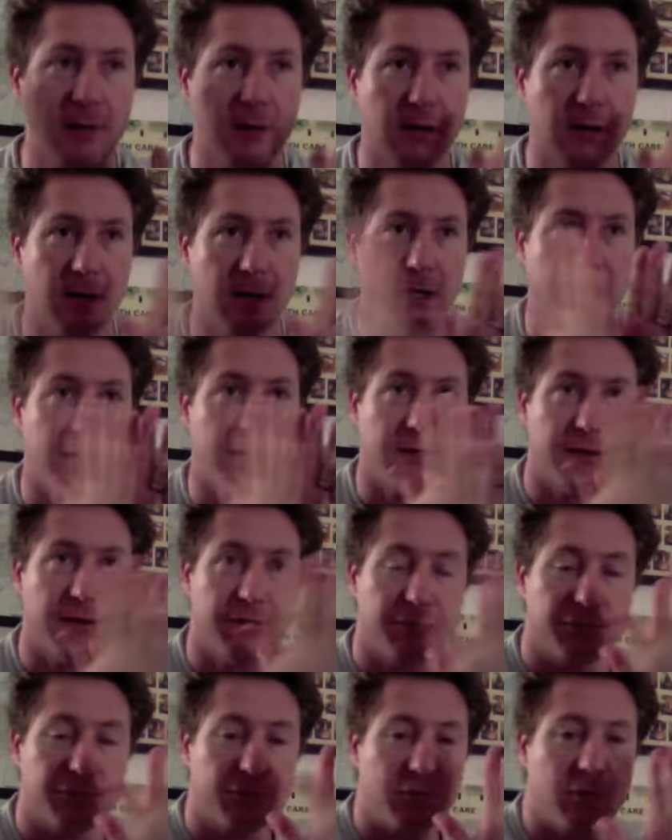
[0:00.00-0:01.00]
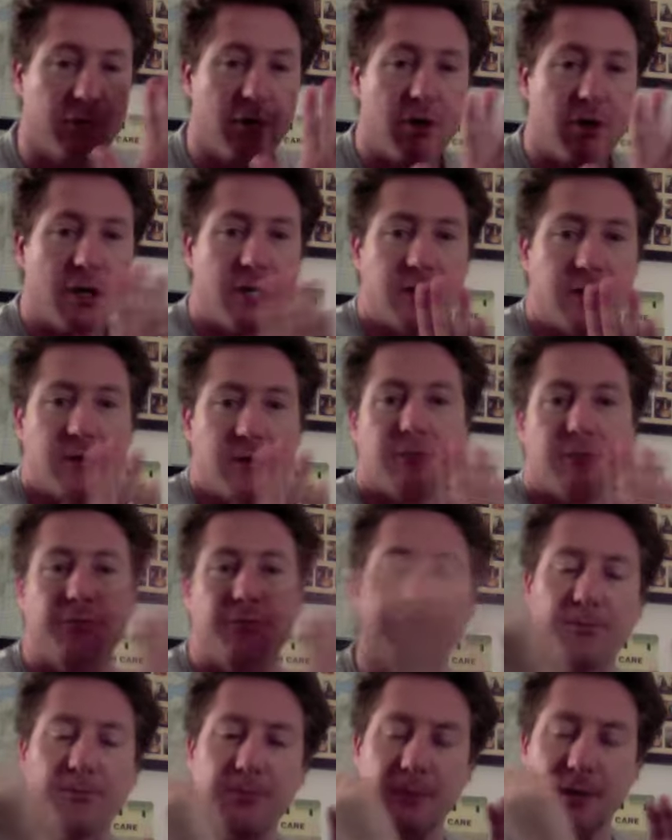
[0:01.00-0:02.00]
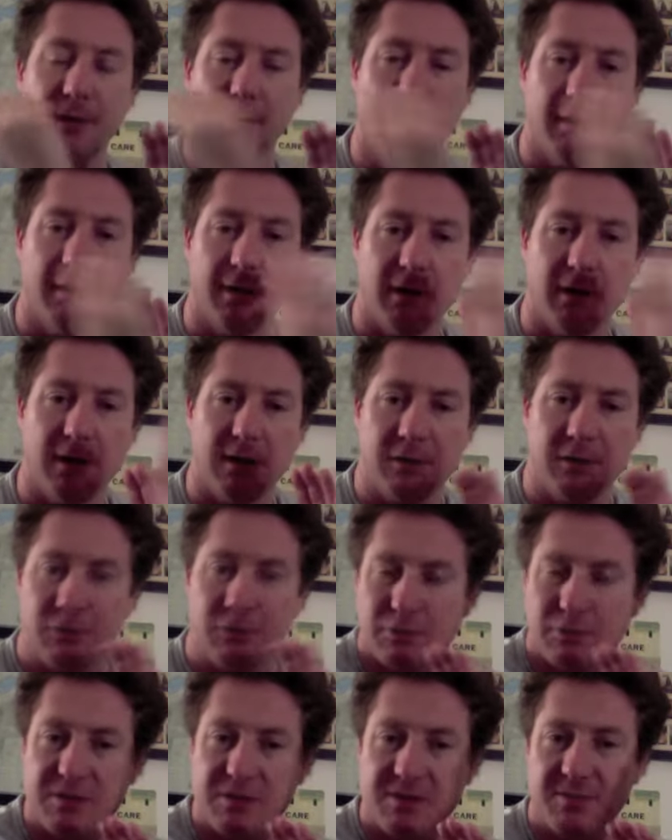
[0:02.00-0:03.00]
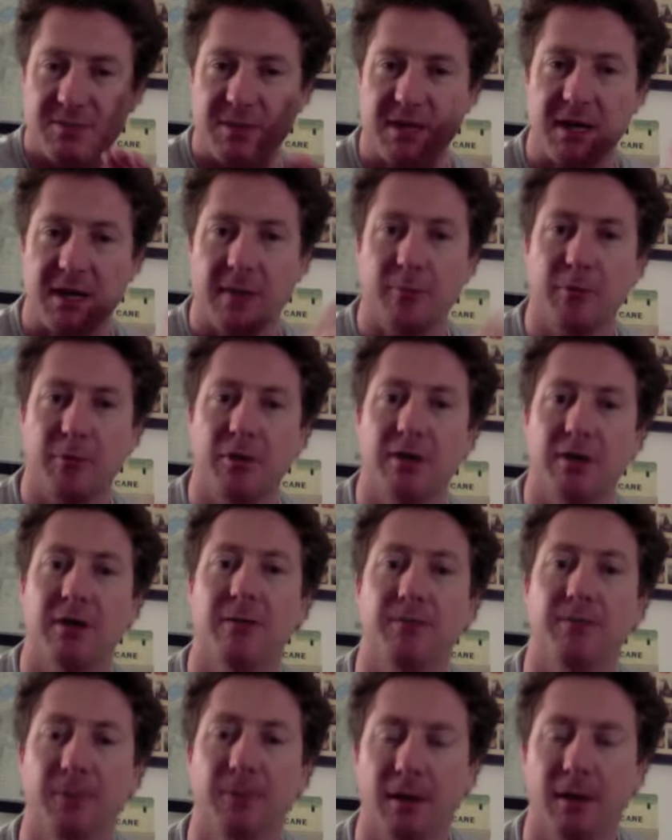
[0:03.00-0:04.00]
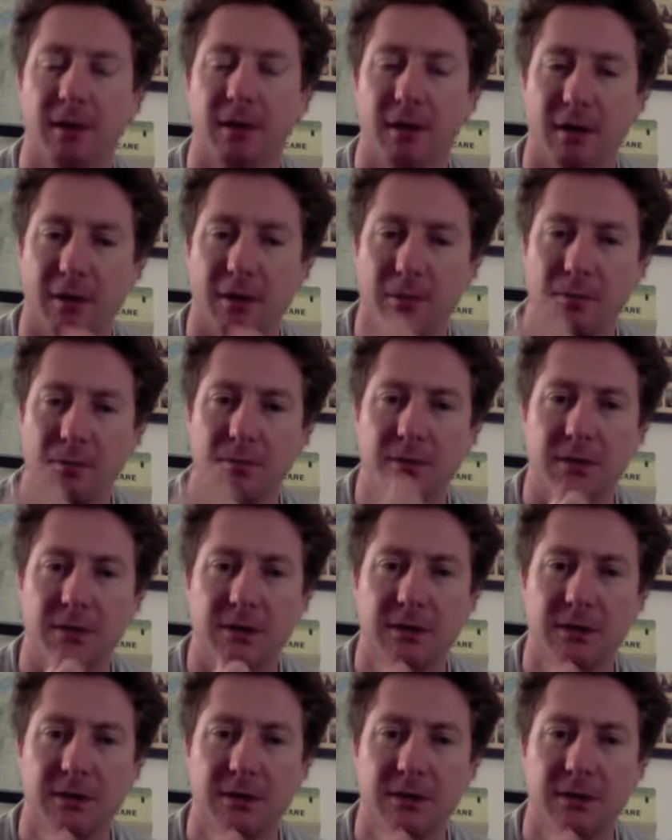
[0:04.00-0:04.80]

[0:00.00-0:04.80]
and then drying off and crisping up with a really